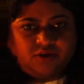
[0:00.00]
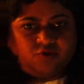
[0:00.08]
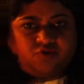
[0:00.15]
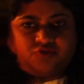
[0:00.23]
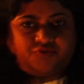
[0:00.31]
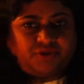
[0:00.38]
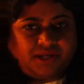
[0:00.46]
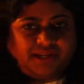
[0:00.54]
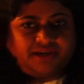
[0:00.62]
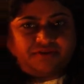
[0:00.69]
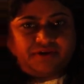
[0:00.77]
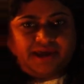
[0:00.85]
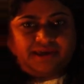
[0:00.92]
who's
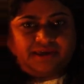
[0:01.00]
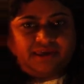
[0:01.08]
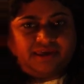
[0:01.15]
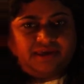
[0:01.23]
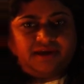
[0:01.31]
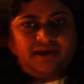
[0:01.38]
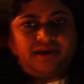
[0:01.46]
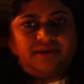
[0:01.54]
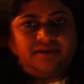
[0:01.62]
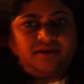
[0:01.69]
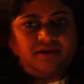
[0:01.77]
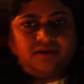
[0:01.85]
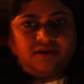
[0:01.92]
really cranky
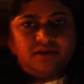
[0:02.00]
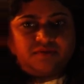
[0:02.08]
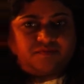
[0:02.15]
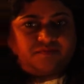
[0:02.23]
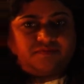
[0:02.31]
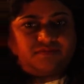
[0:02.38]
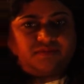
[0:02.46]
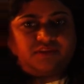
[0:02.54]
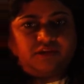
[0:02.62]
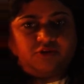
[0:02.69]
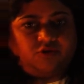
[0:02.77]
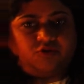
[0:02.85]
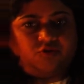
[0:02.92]
and
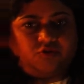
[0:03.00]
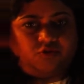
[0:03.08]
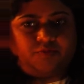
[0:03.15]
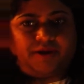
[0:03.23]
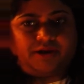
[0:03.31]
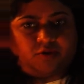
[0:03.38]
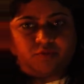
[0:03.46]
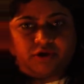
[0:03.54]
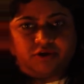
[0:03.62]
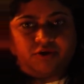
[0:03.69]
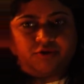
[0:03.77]
you know, you might not want to